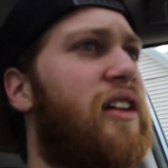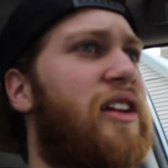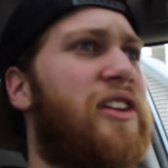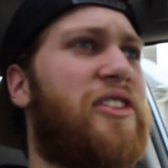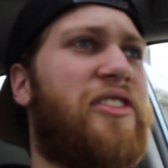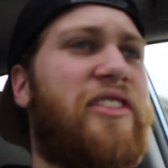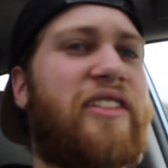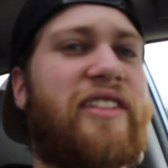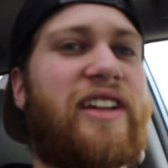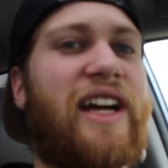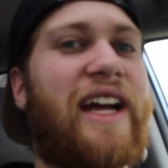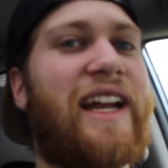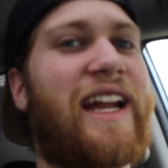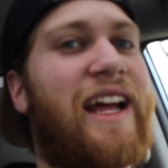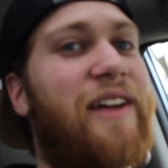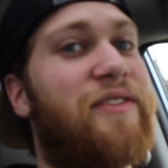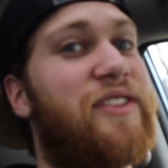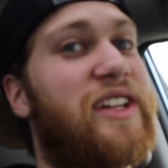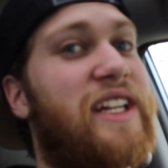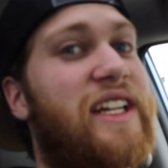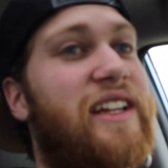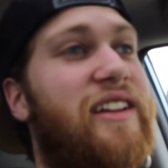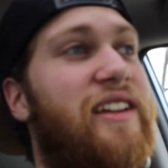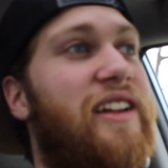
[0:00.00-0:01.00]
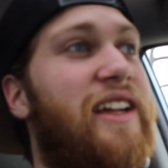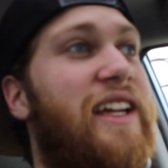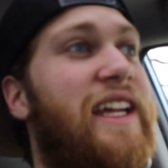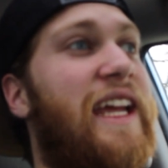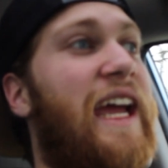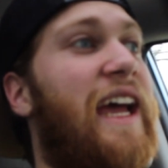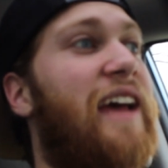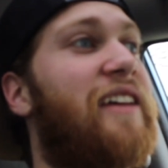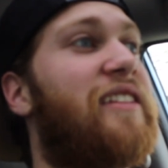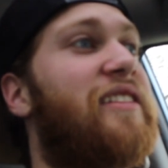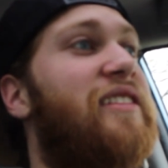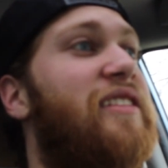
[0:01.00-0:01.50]
You just kind of have to
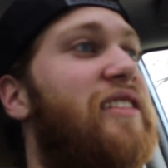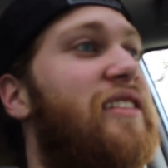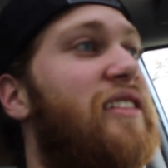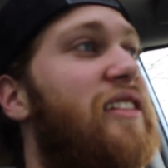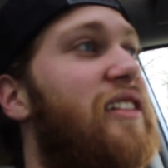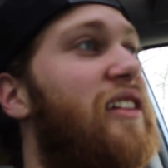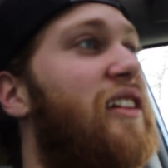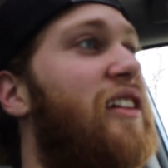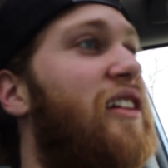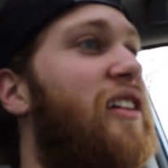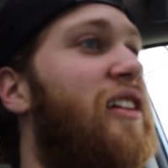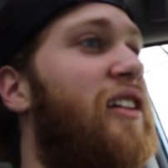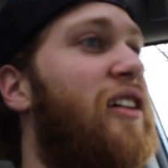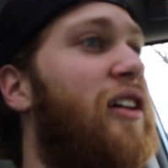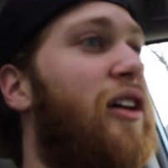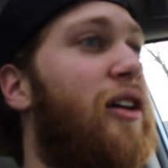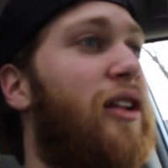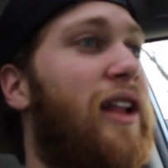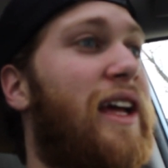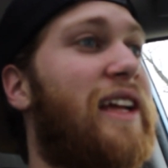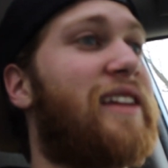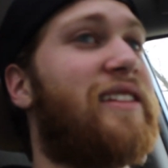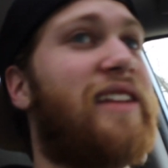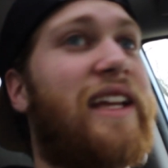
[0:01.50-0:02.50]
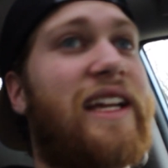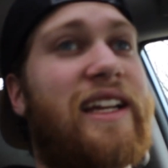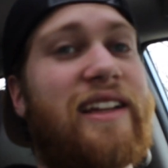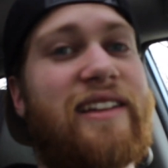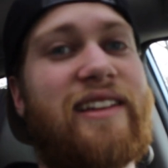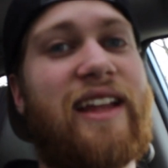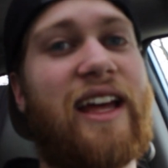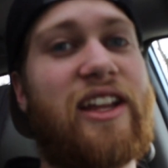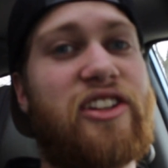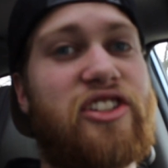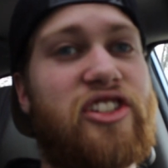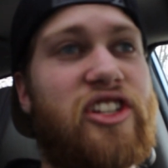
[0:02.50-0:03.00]
guess, or like take a
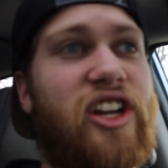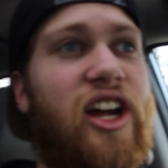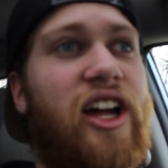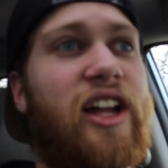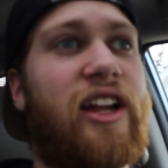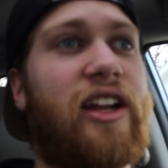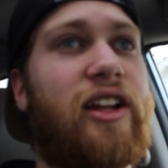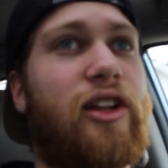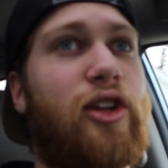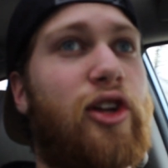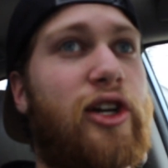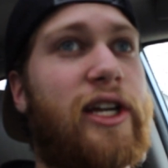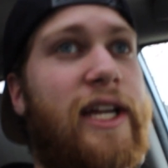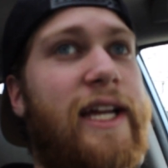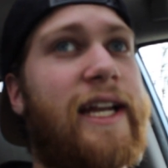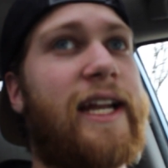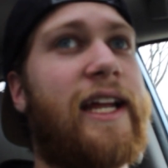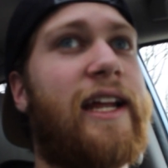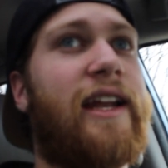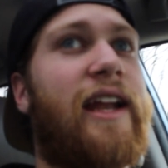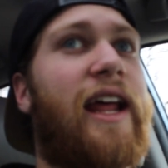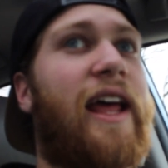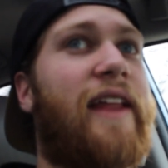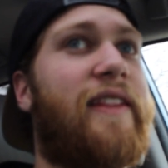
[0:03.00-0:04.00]
test shot, look at it,